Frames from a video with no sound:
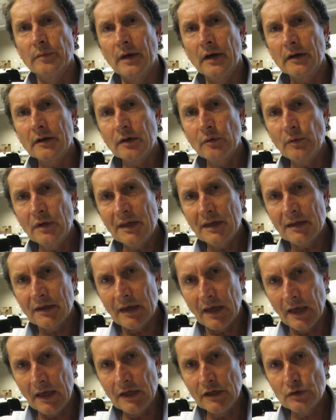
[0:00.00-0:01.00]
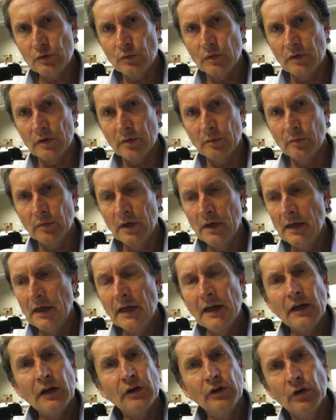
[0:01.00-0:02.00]
them? How can we engage with them?
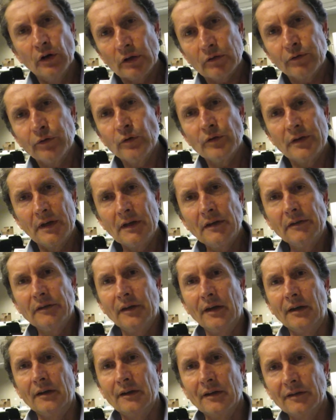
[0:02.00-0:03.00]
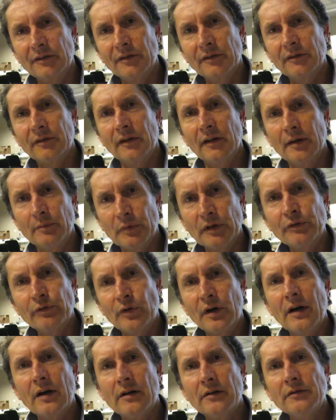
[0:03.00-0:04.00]
Not for their sake necessarily, but
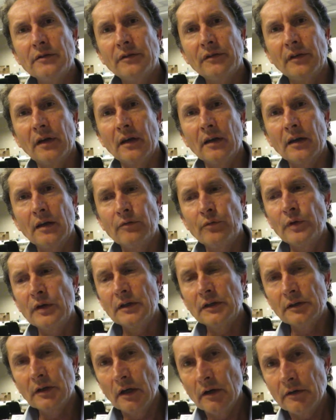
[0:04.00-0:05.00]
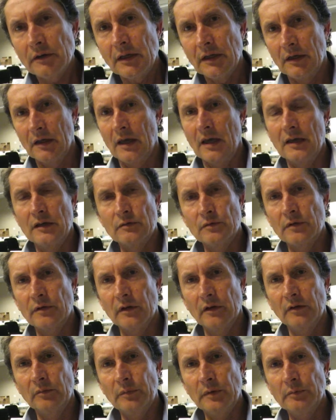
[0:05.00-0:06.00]
for our own sake. If we don't engage with
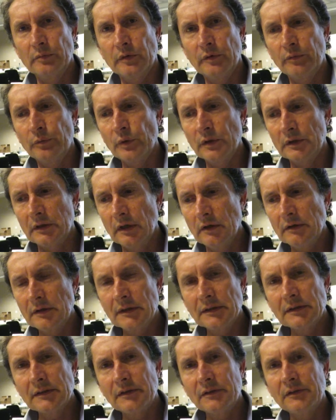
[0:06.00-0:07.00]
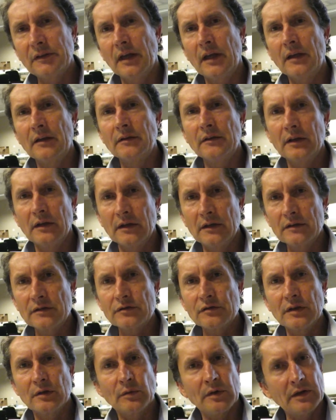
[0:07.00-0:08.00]
those people, if we don't understand their
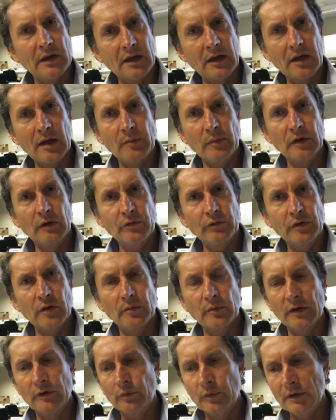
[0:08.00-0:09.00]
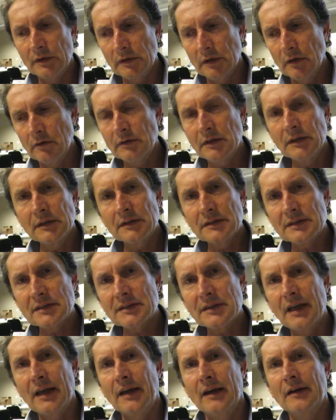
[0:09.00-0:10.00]
history, where they're coming from, if we don't
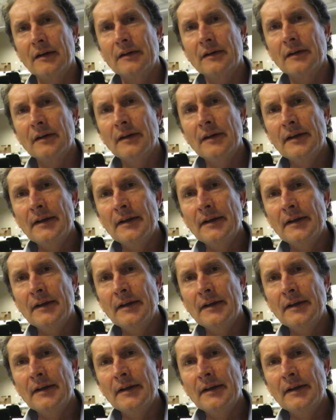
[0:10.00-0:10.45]
understand